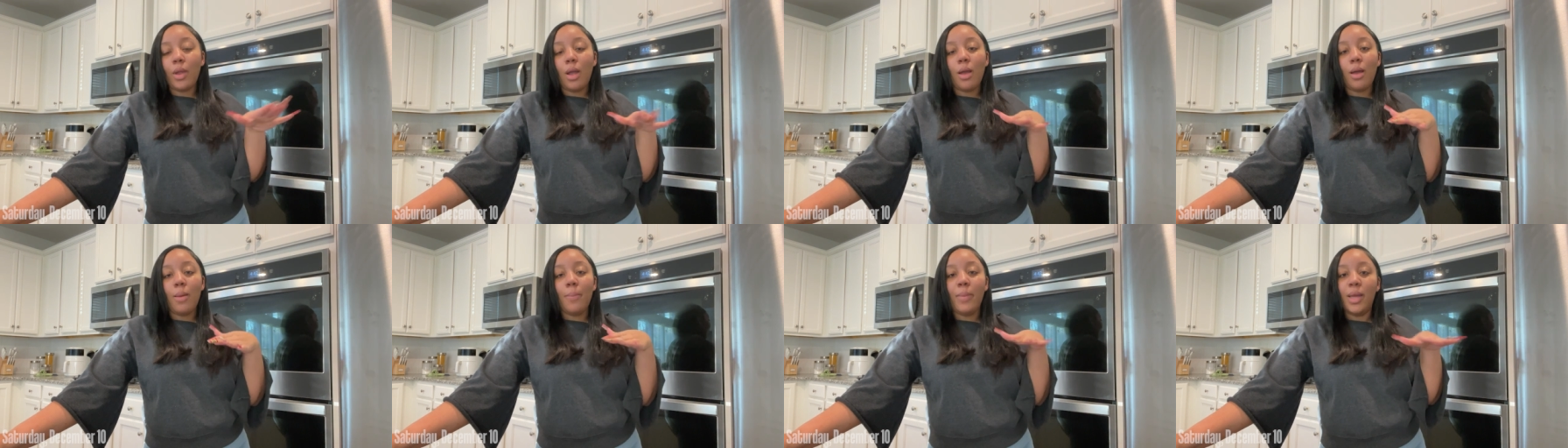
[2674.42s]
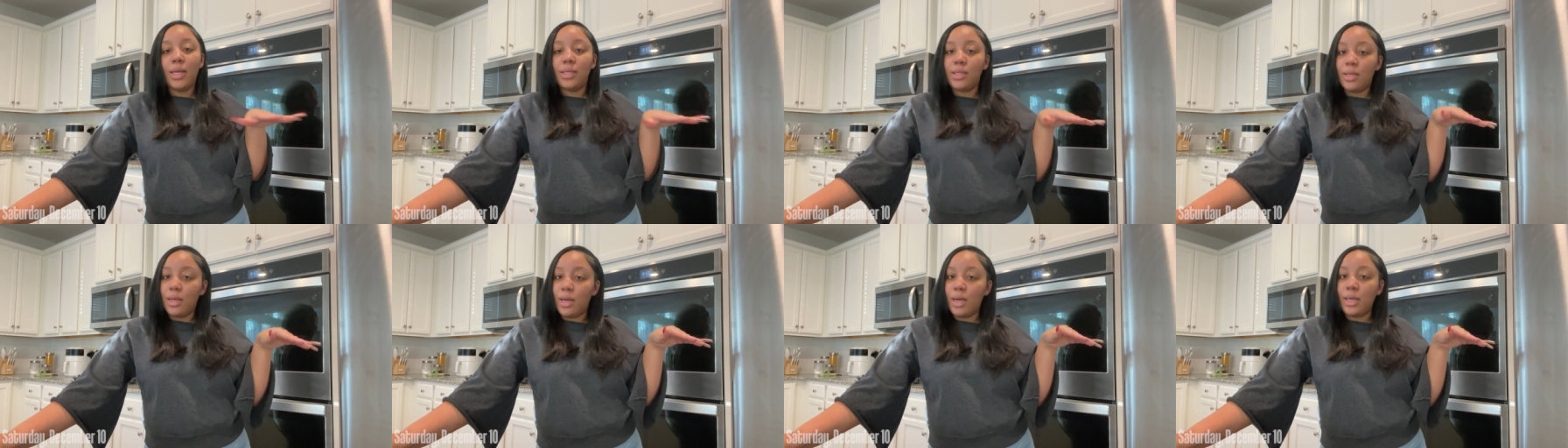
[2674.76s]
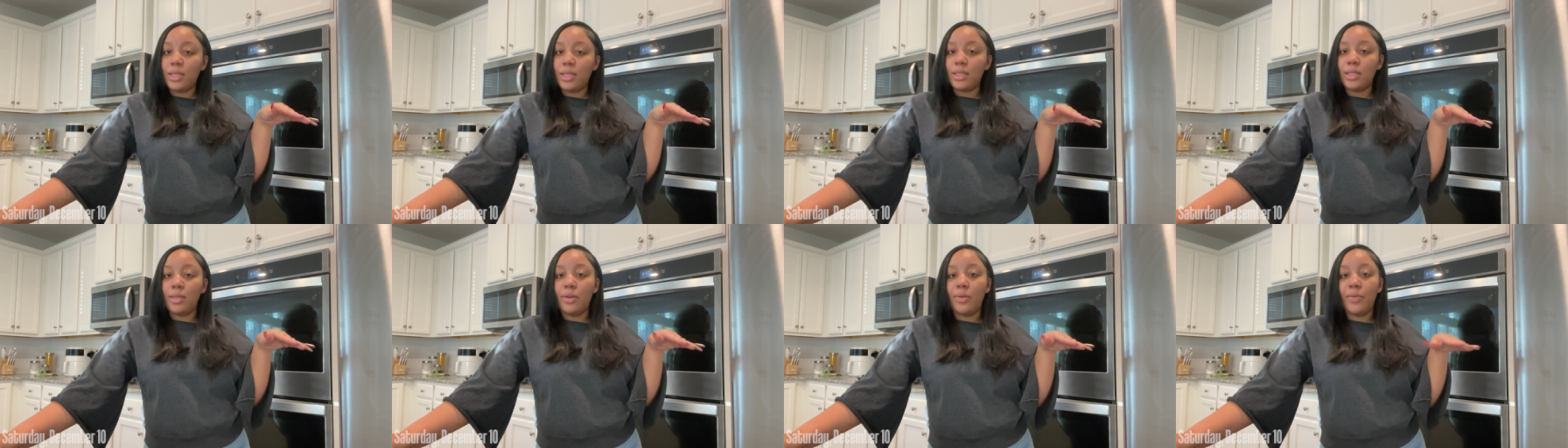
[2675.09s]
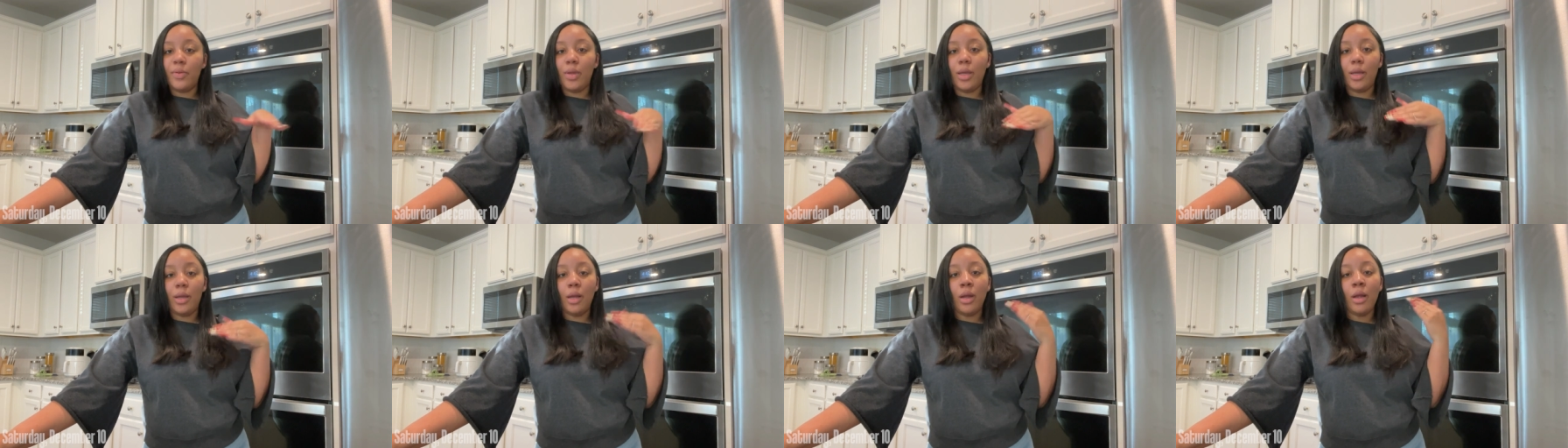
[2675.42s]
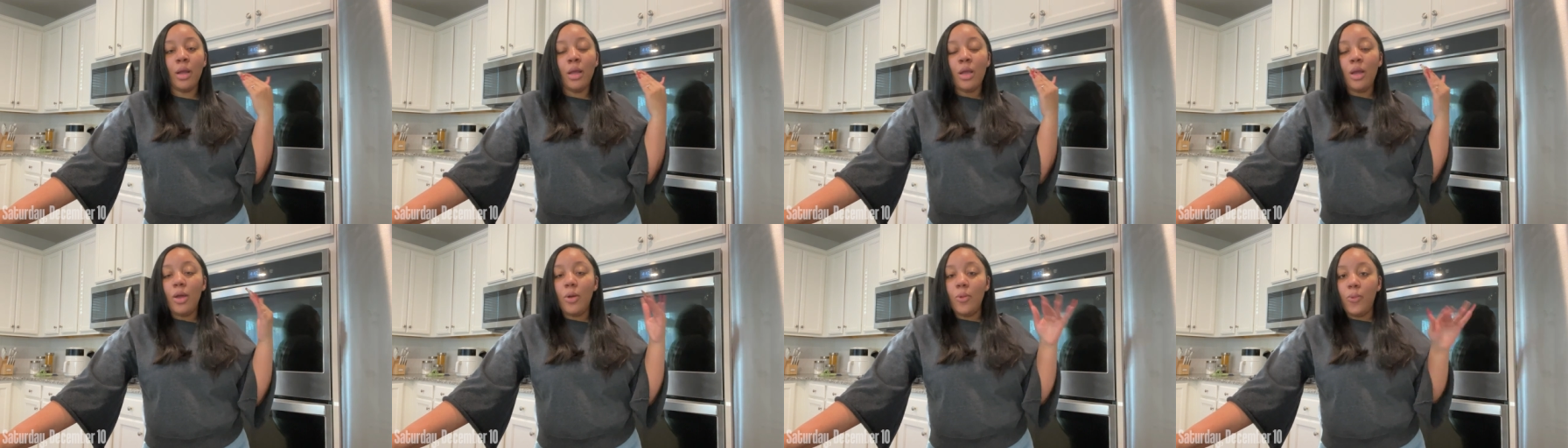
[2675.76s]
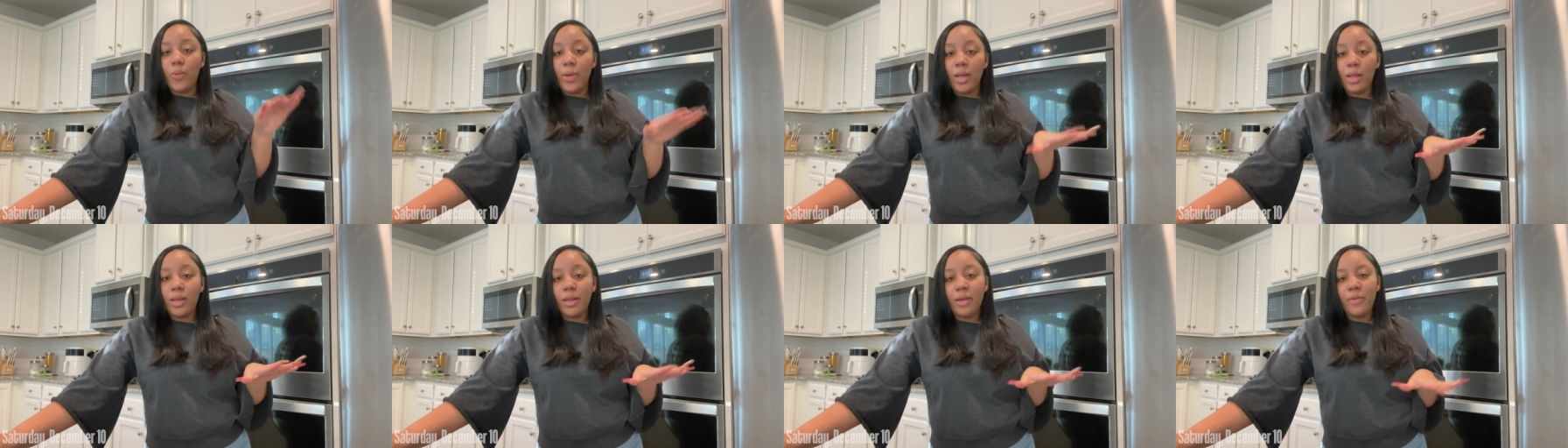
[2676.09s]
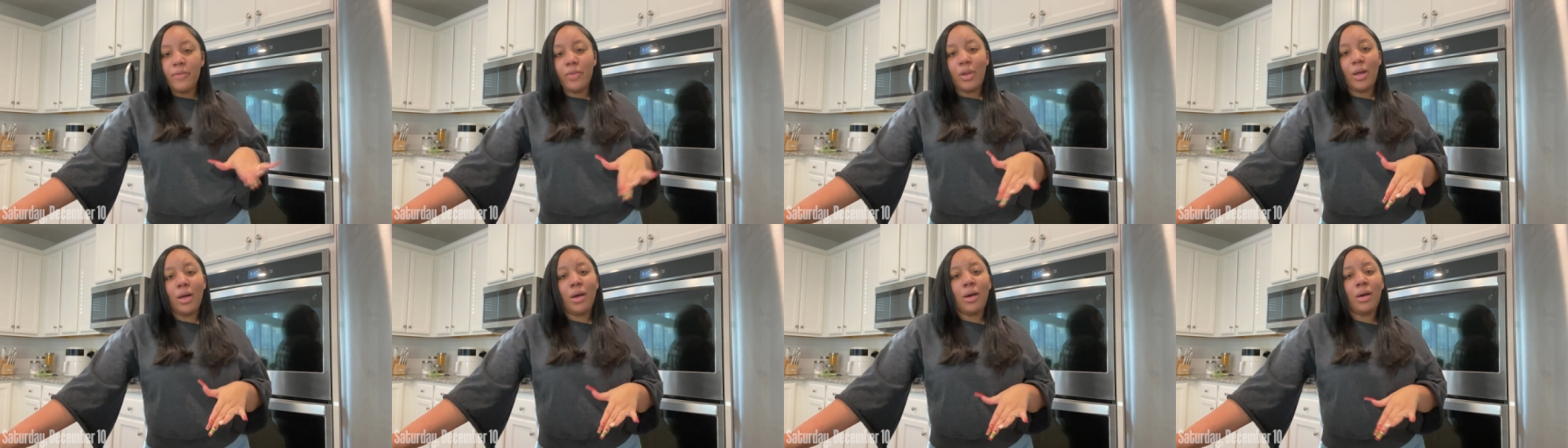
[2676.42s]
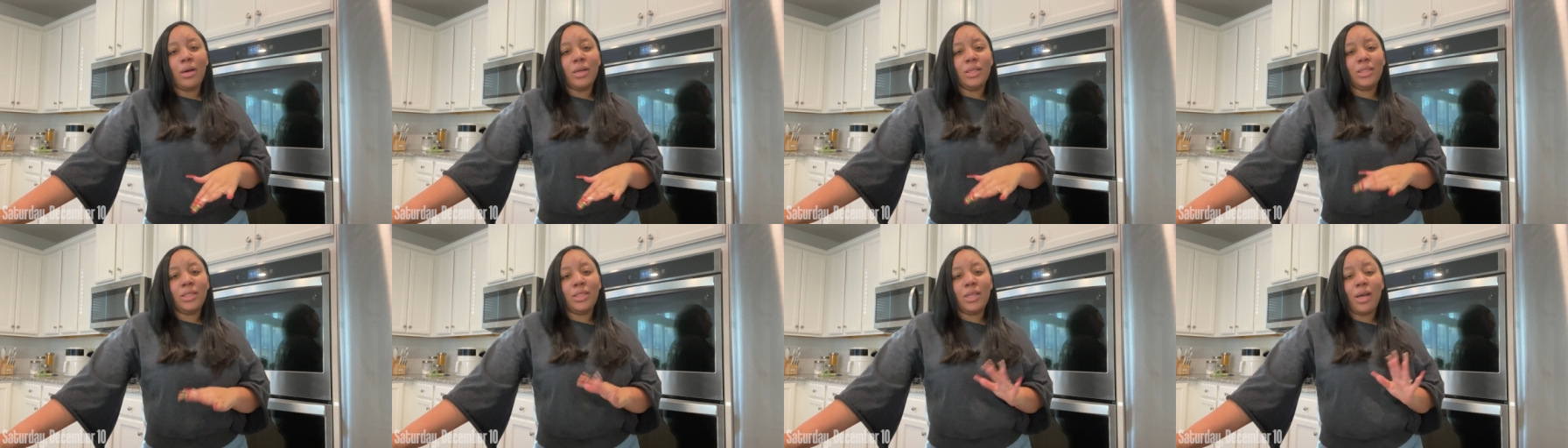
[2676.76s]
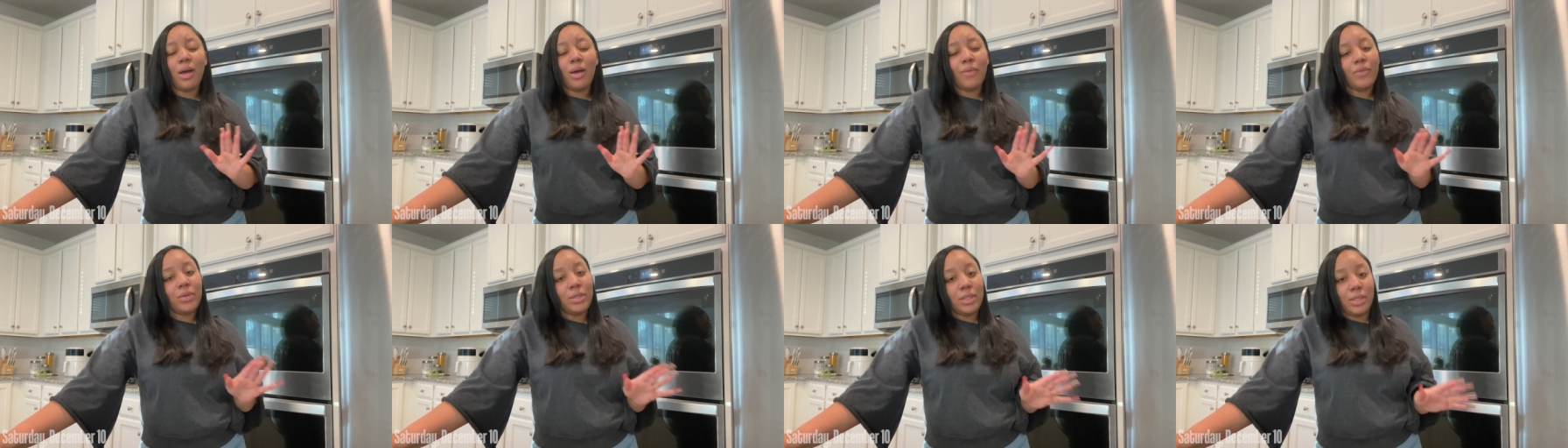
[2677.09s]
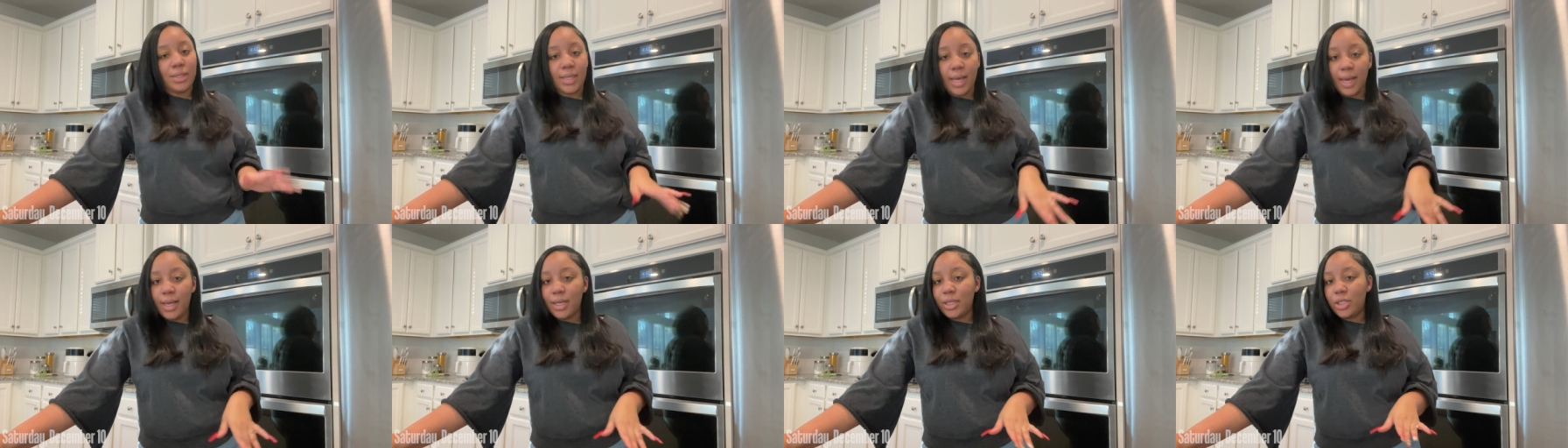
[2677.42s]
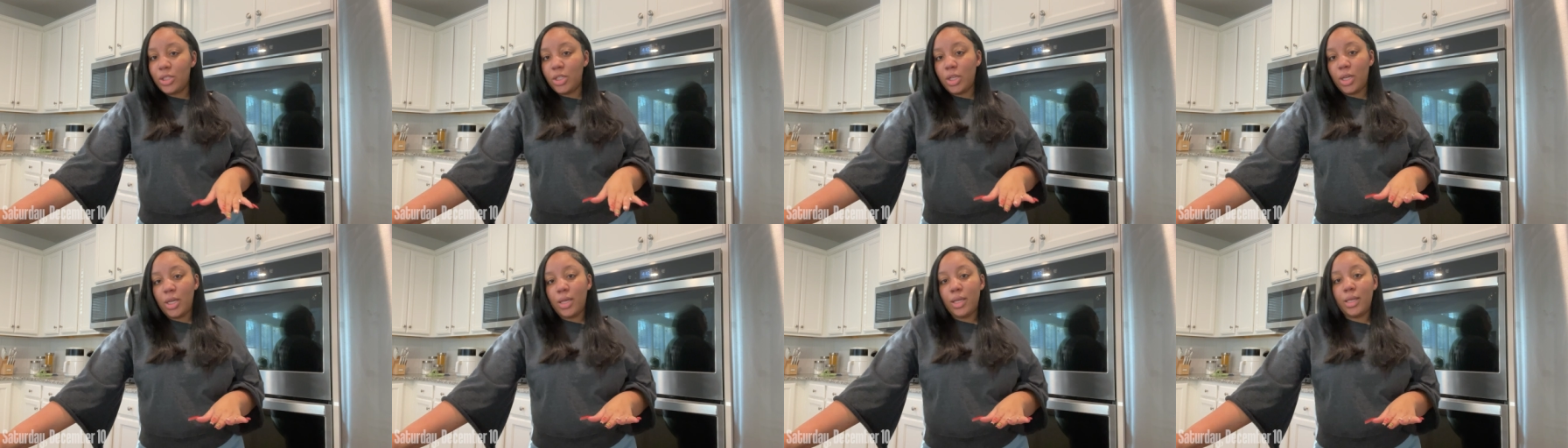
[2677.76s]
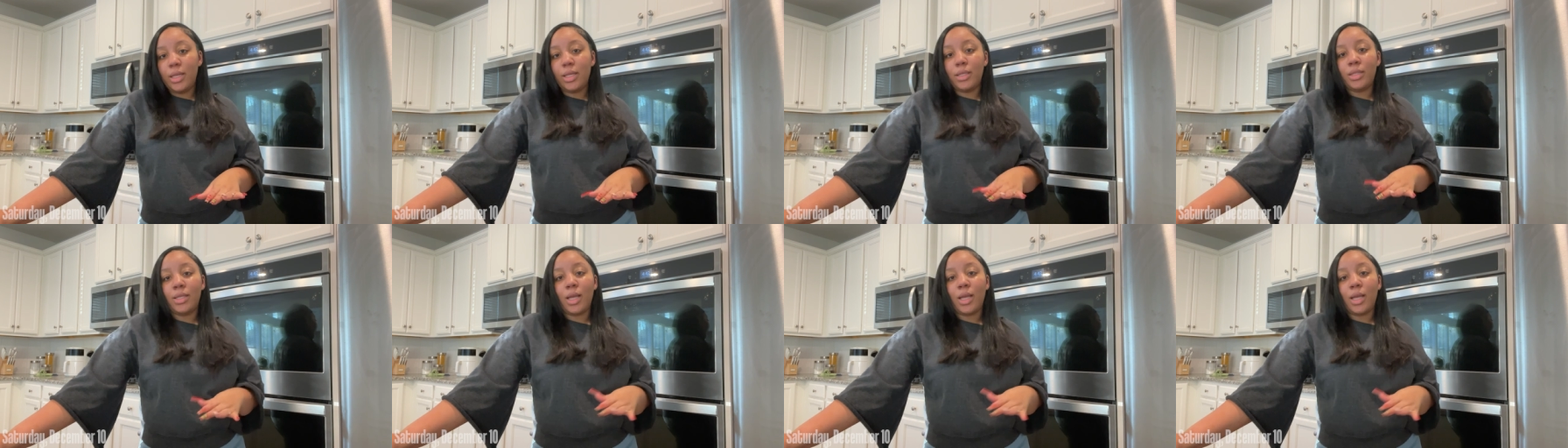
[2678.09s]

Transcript: amazing content over here. Weekly vlogs, conversations.